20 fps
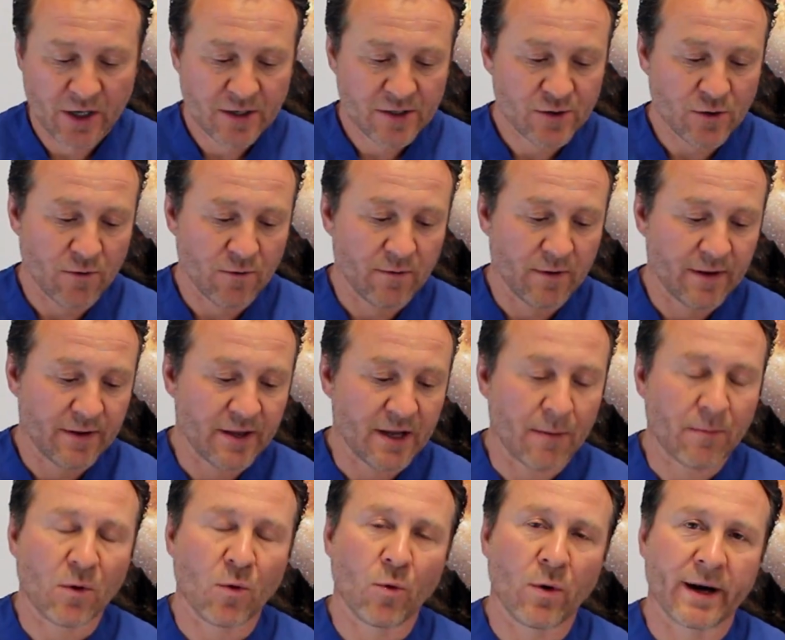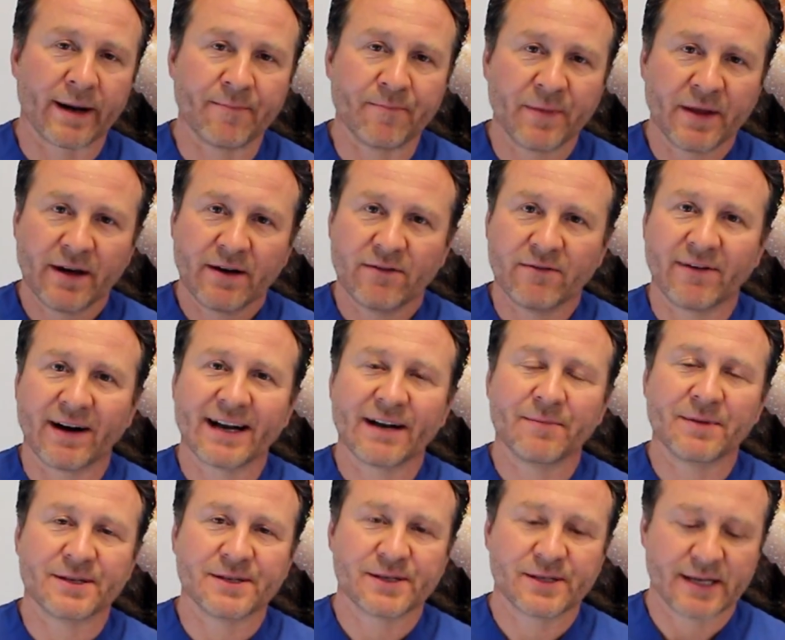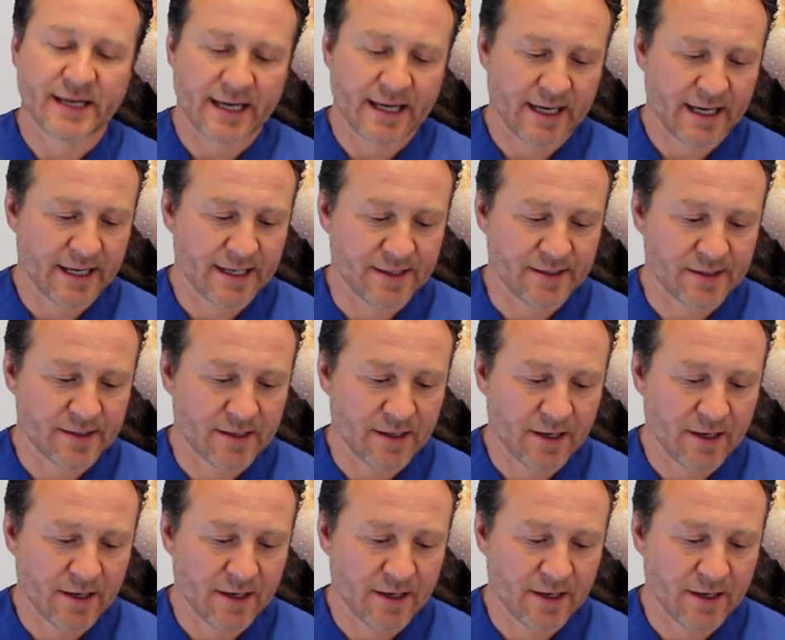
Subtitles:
So number one, vitamin C is